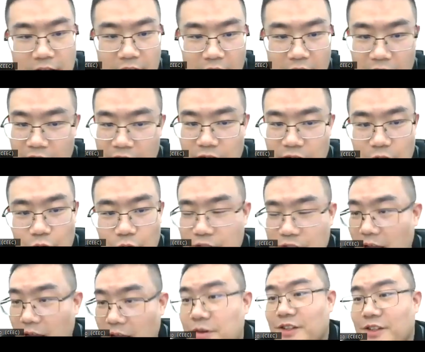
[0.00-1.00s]
It's so
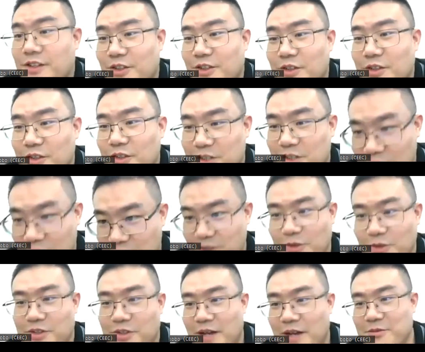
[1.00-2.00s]

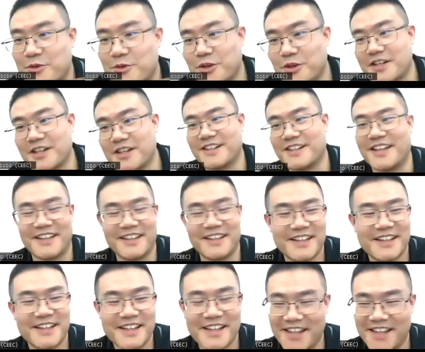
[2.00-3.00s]
damn quickly
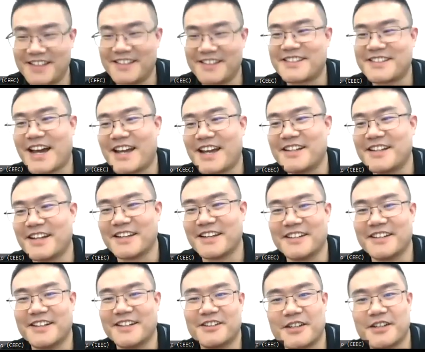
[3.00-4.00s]
inside.
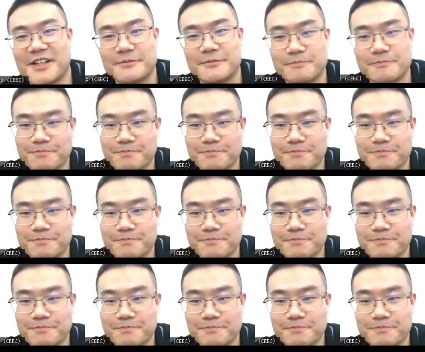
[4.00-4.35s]
Okay.